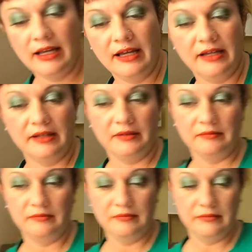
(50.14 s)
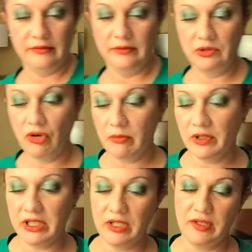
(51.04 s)
Um,
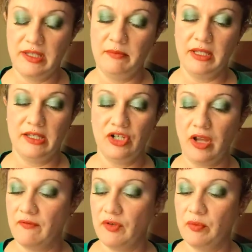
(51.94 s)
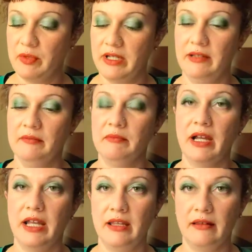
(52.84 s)
normally you see me shuffle, but
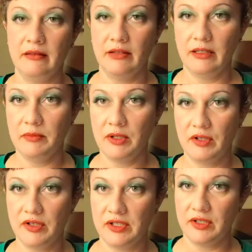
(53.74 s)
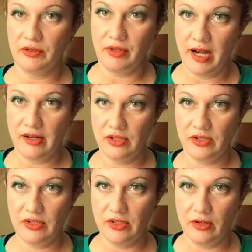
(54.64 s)
my computer still crashed,
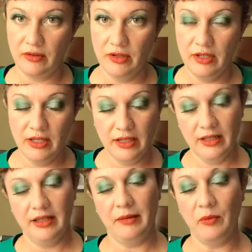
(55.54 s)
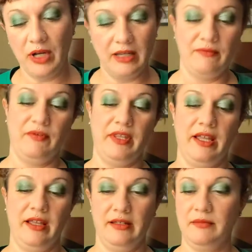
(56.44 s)
so I'm waiting for
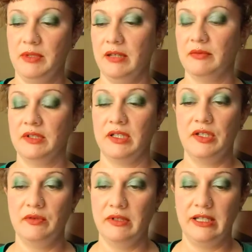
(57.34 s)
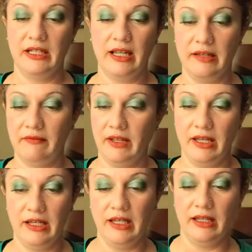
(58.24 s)
that to be able to do any kind of
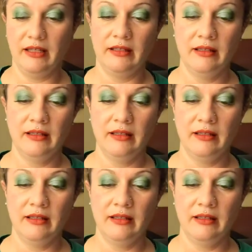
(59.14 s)
editing.